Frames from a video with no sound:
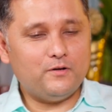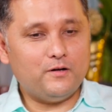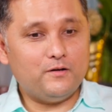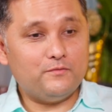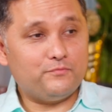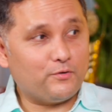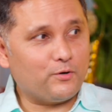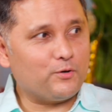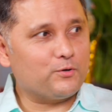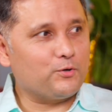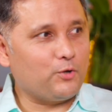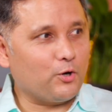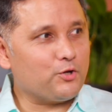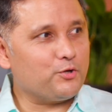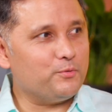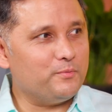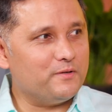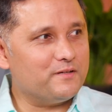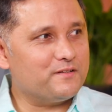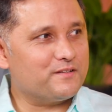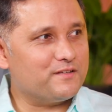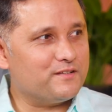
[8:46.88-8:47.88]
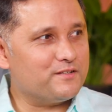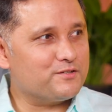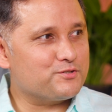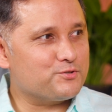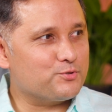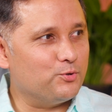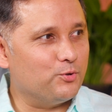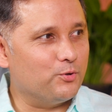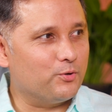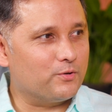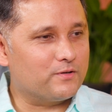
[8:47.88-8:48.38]
For a documentary
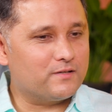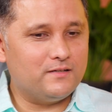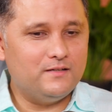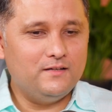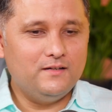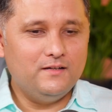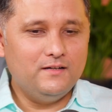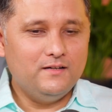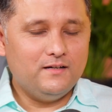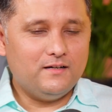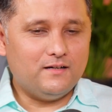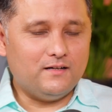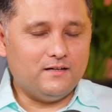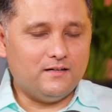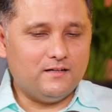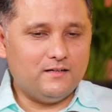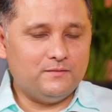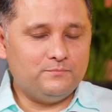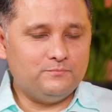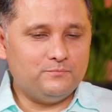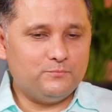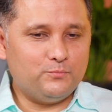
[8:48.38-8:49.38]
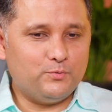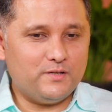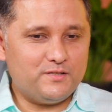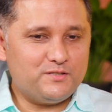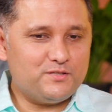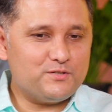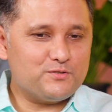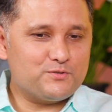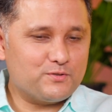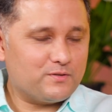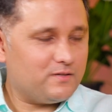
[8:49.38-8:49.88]
shoot, we
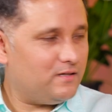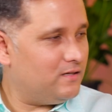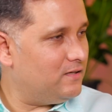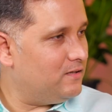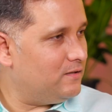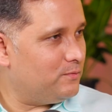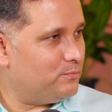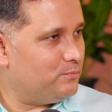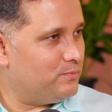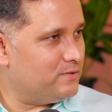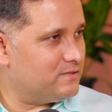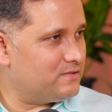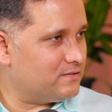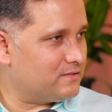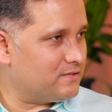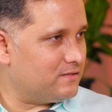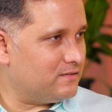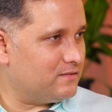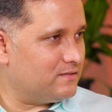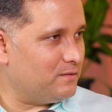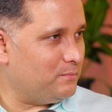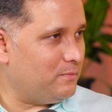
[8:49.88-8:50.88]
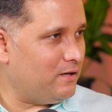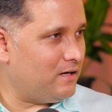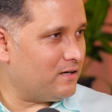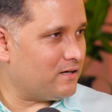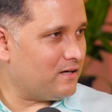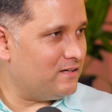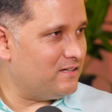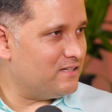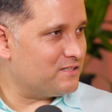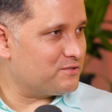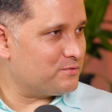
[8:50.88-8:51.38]
just visited the
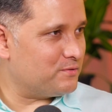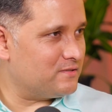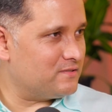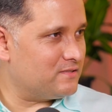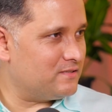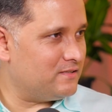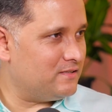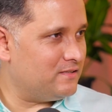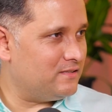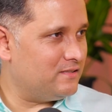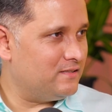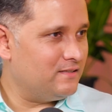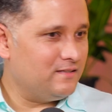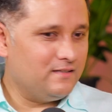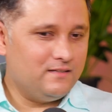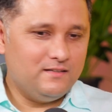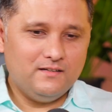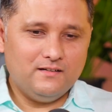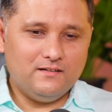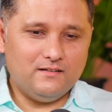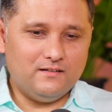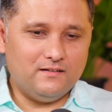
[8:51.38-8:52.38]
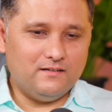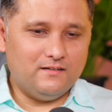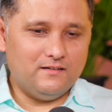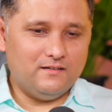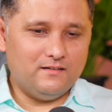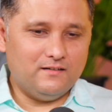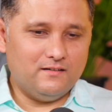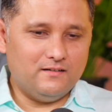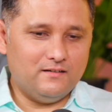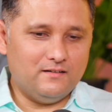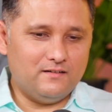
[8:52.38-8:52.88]
Mahakaleshwar ji
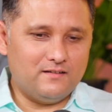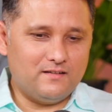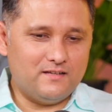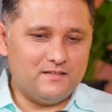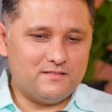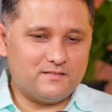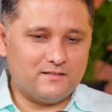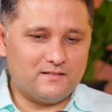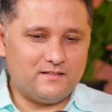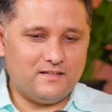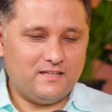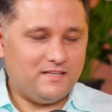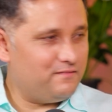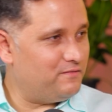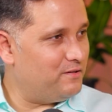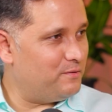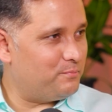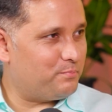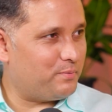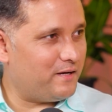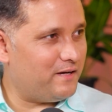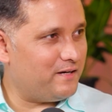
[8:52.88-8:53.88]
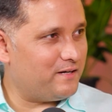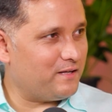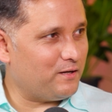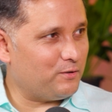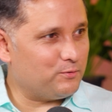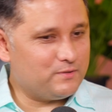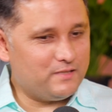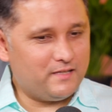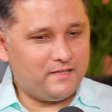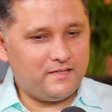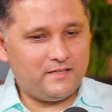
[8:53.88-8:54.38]
recently. We prayed
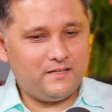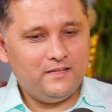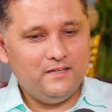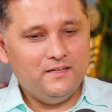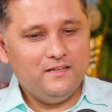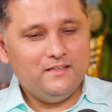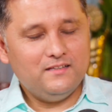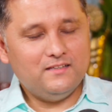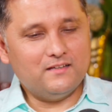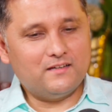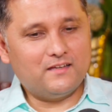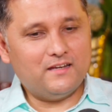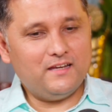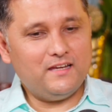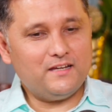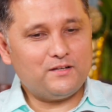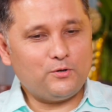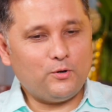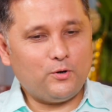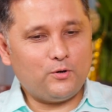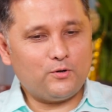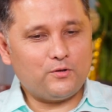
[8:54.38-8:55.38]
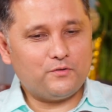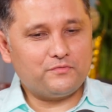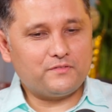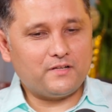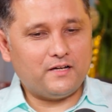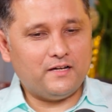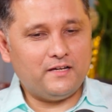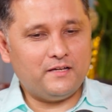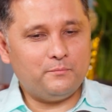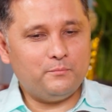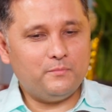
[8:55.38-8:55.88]
out there. The great Lord of
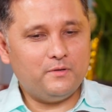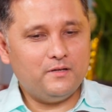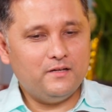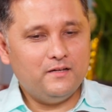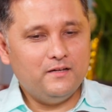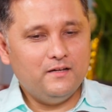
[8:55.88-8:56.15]
Time,